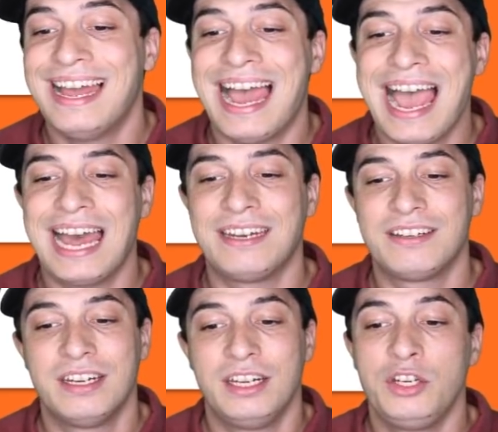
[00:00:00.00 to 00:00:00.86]

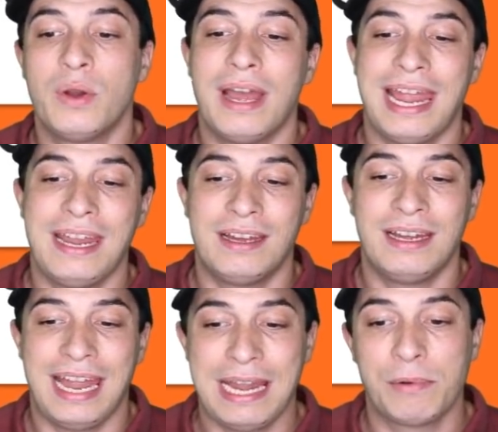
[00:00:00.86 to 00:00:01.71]
and you're
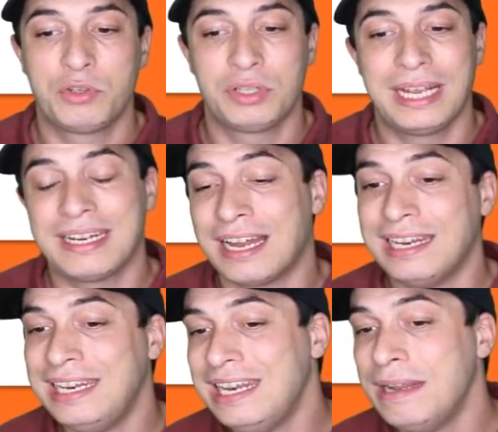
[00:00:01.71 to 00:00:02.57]
able to get
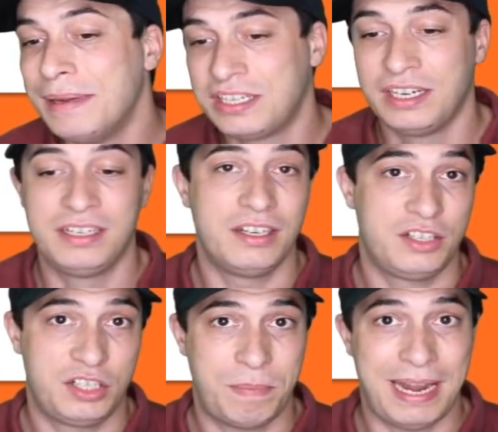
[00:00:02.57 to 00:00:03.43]
unlimited
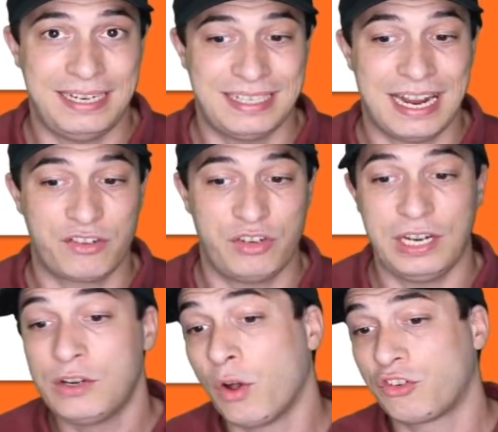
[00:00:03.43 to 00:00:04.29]
space, actually,
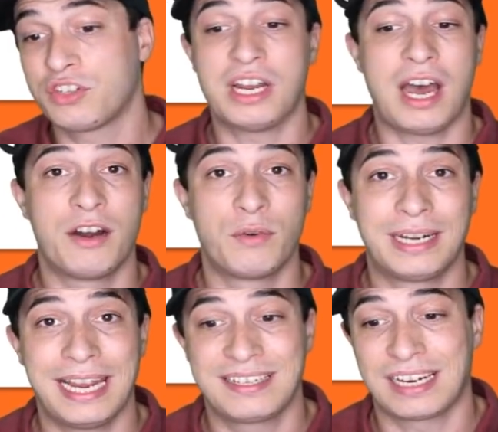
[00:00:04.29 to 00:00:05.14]
not just 100
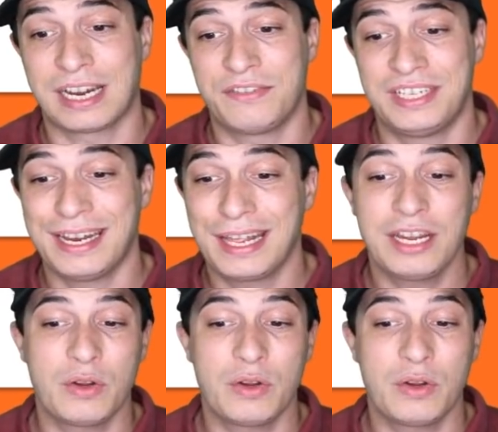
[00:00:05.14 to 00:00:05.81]
gigs like I've said there.